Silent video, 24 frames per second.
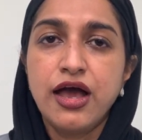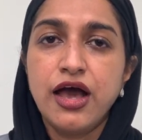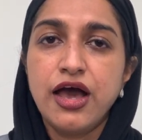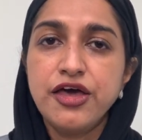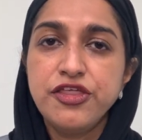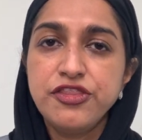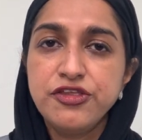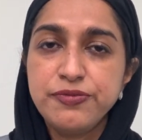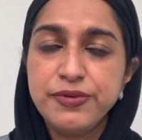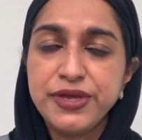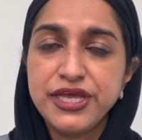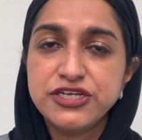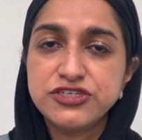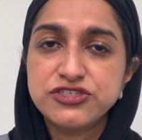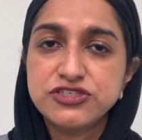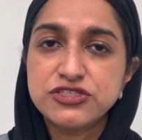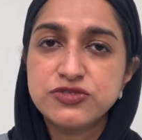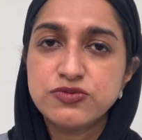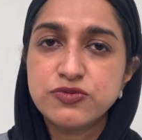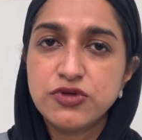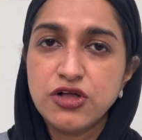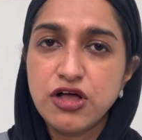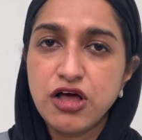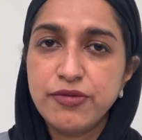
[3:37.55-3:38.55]
Other
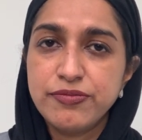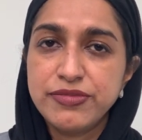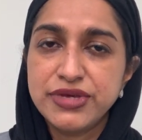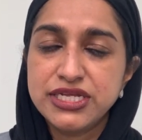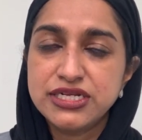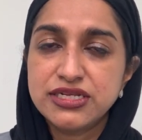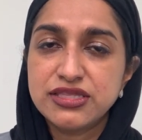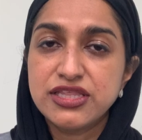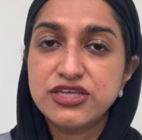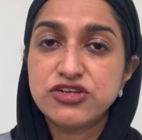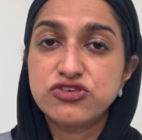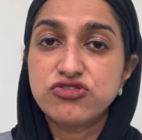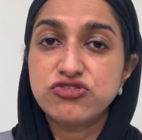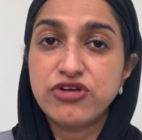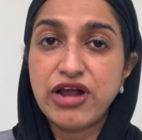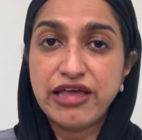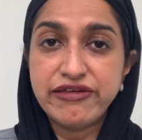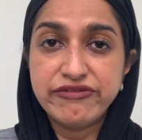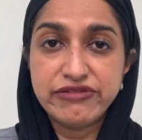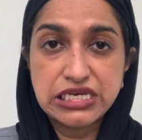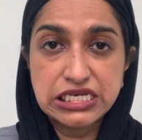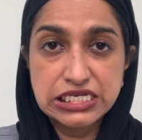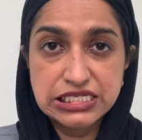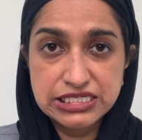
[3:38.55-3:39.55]
patients will comment that
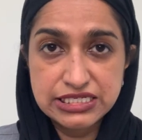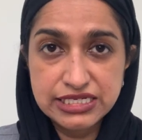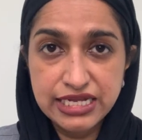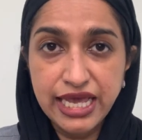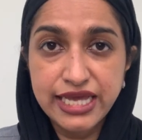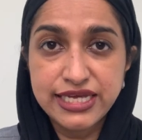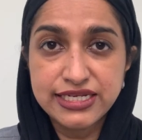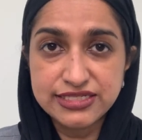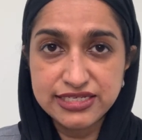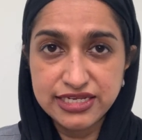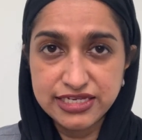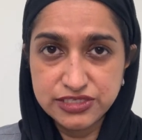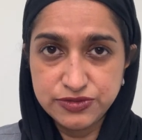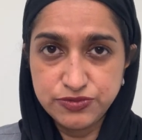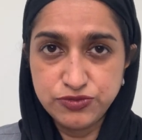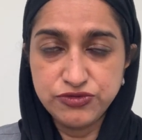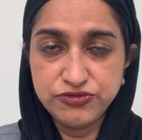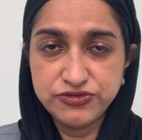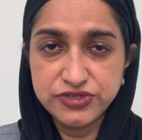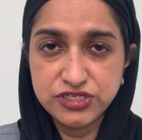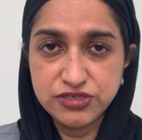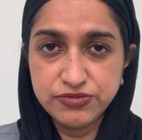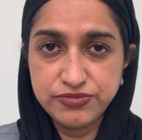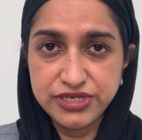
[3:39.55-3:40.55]
driving at night has
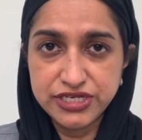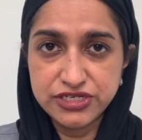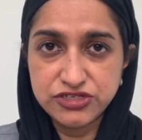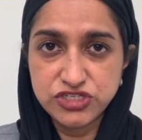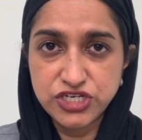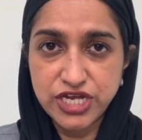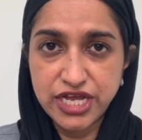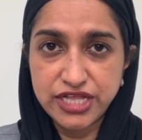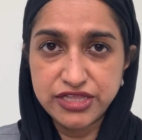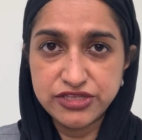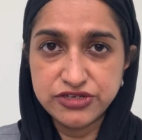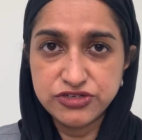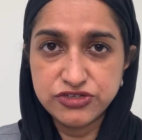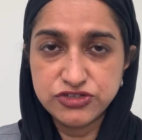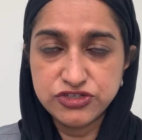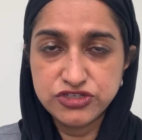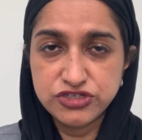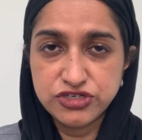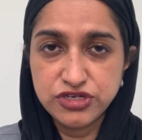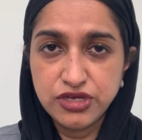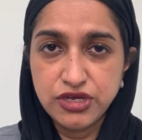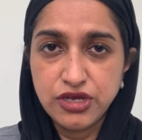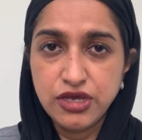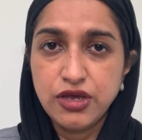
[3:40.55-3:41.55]
proven to be a
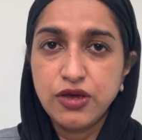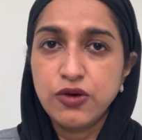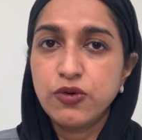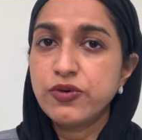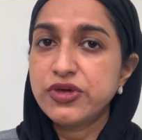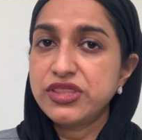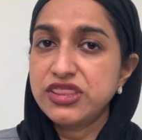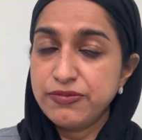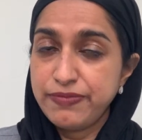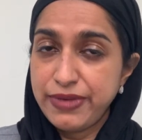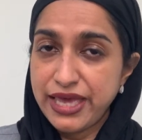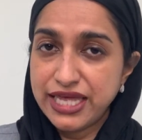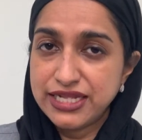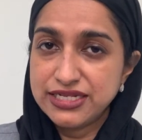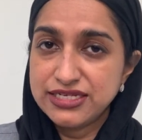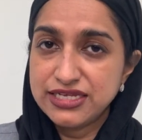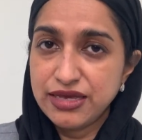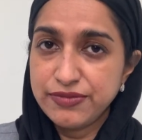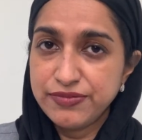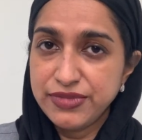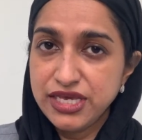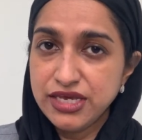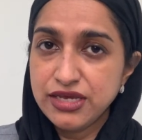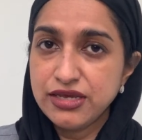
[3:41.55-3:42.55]
challenge. With the
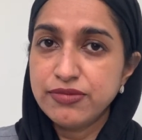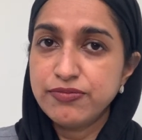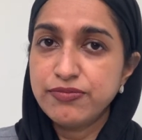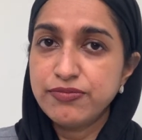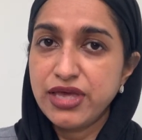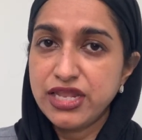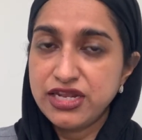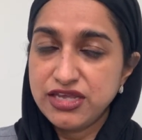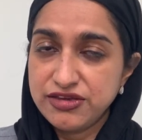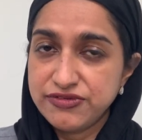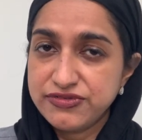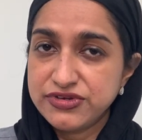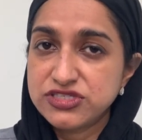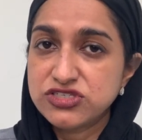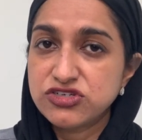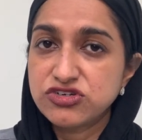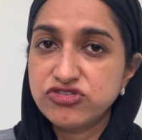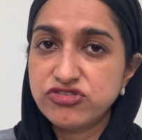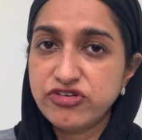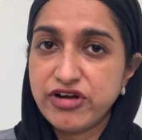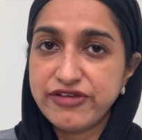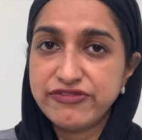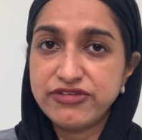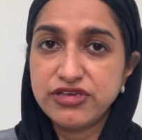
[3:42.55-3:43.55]
pandemic, many of us are
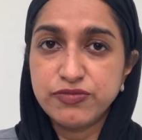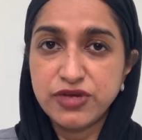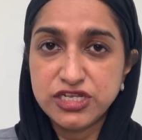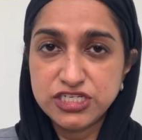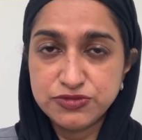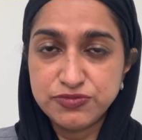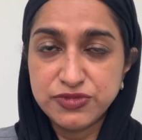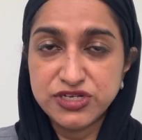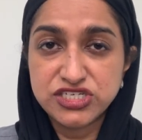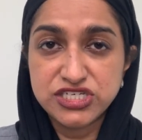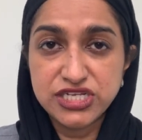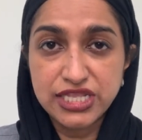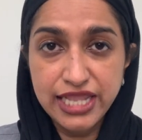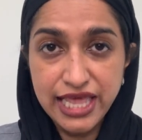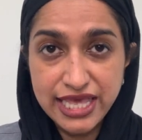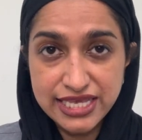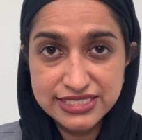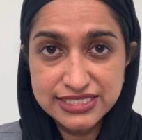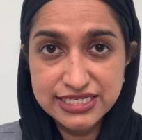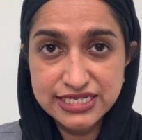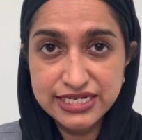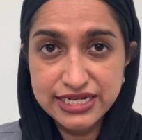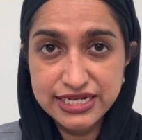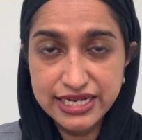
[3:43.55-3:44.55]
driving much
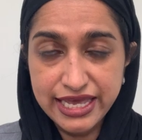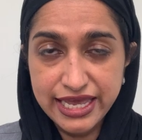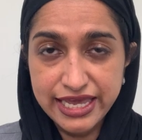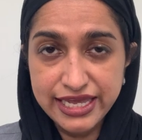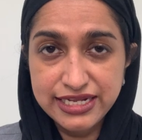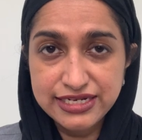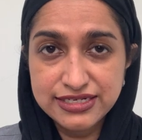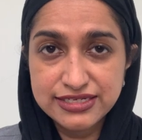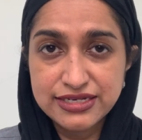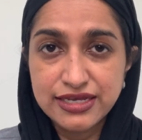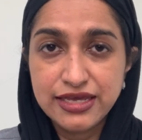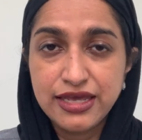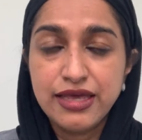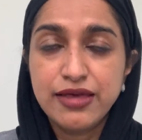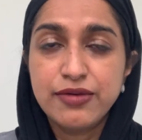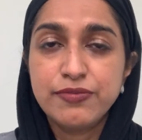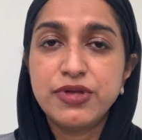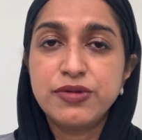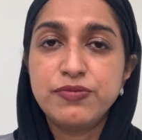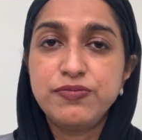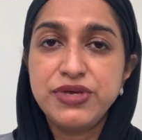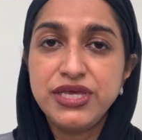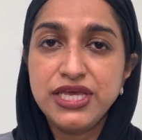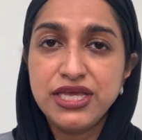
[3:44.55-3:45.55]
less at night,
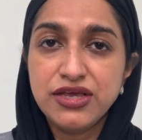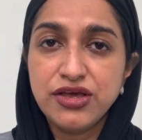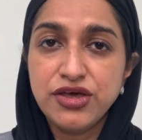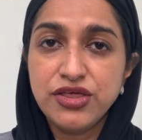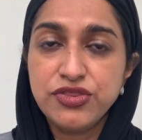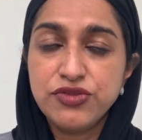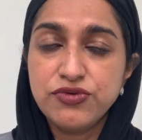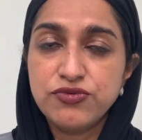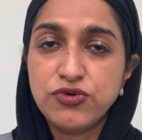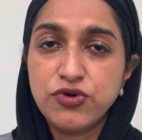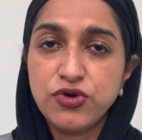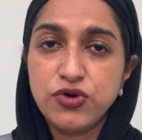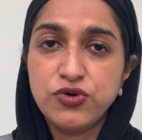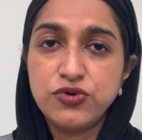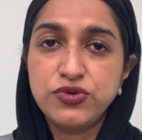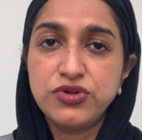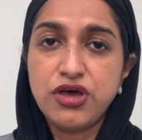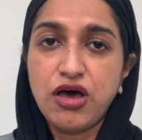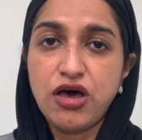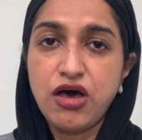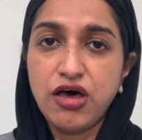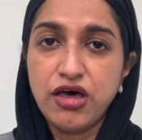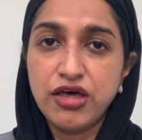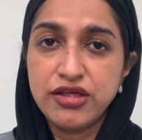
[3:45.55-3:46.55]
but being on the
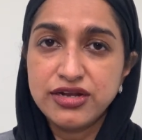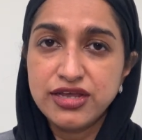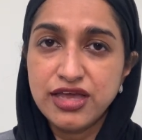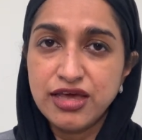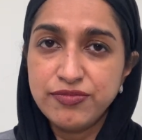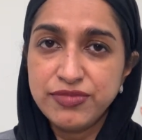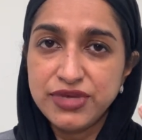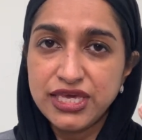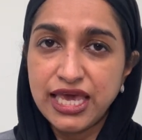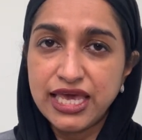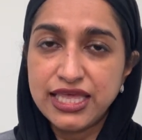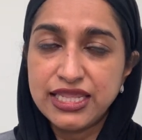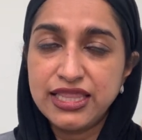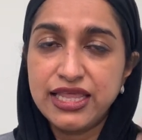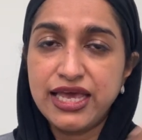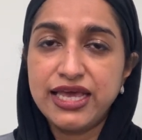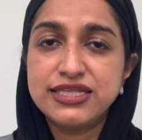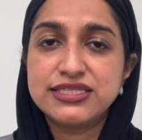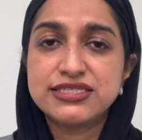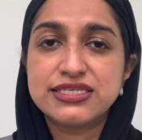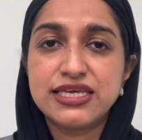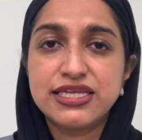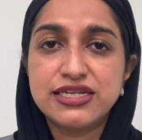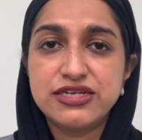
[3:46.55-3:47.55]
road, oncoming
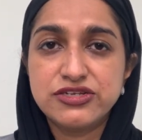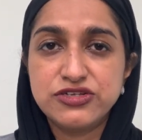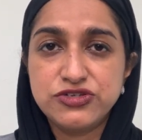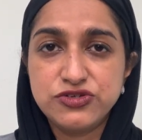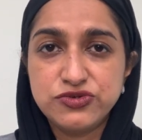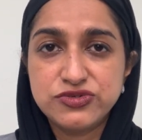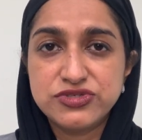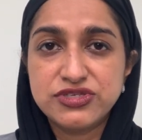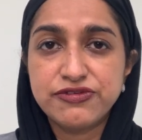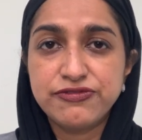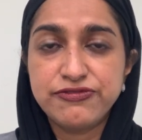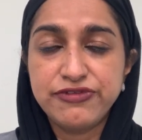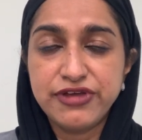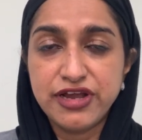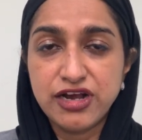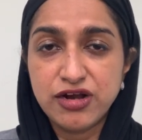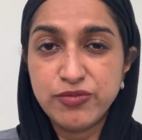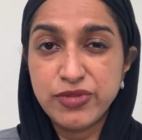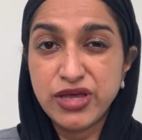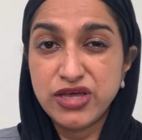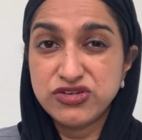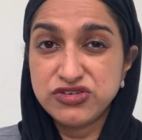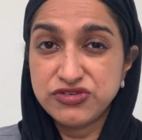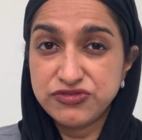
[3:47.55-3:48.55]
headlights can induce a fair
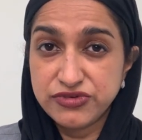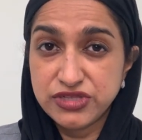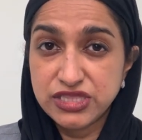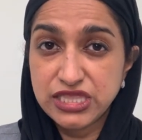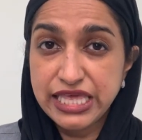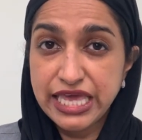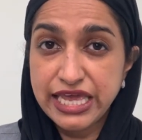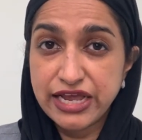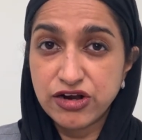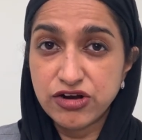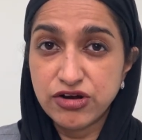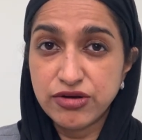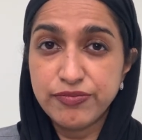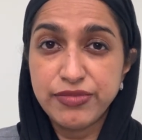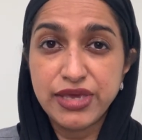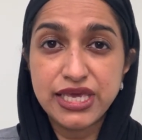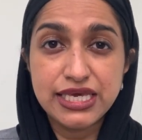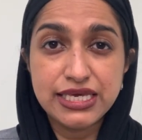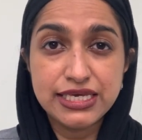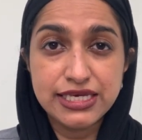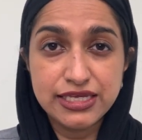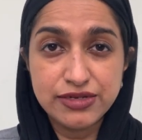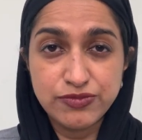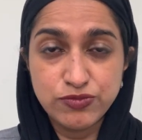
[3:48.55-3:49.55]
amount of glare,
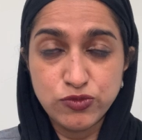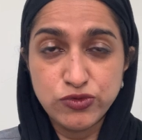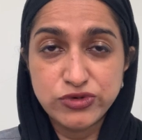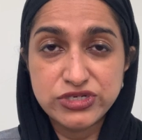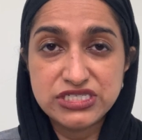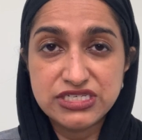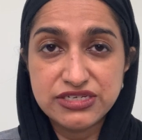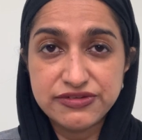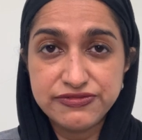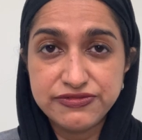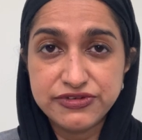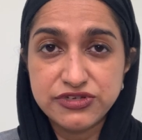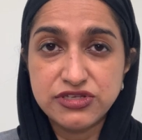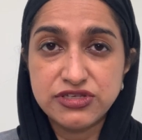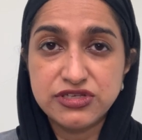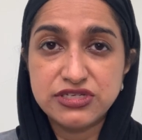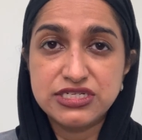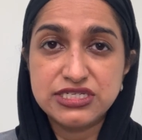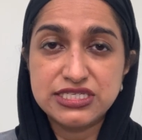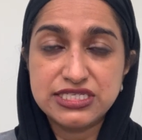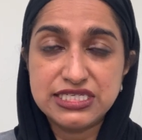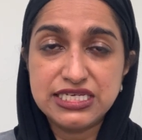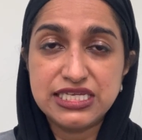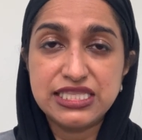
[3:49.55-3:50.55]
making it more
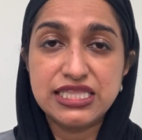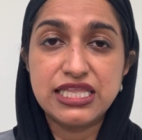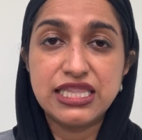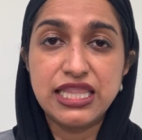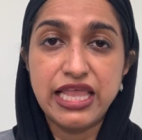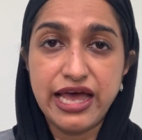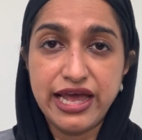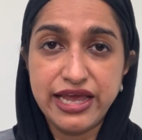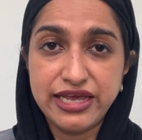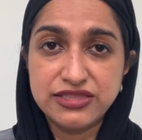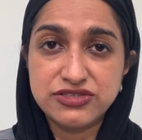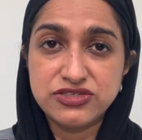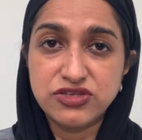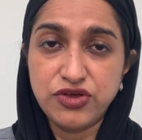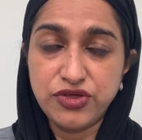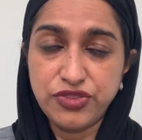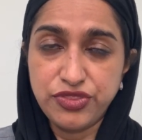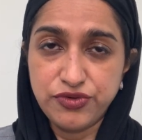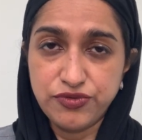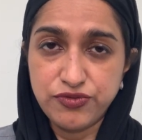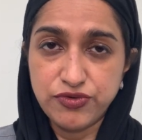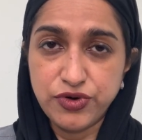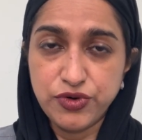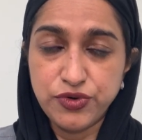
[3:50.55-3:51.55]
difficult to see the lines
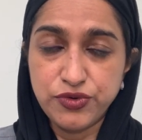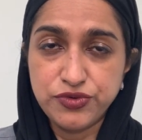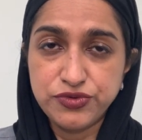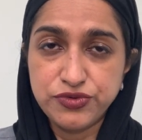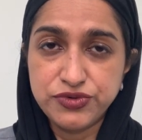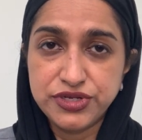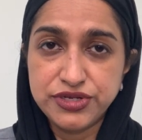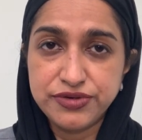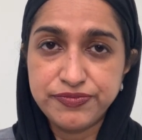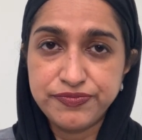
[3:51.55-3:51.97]
on the road.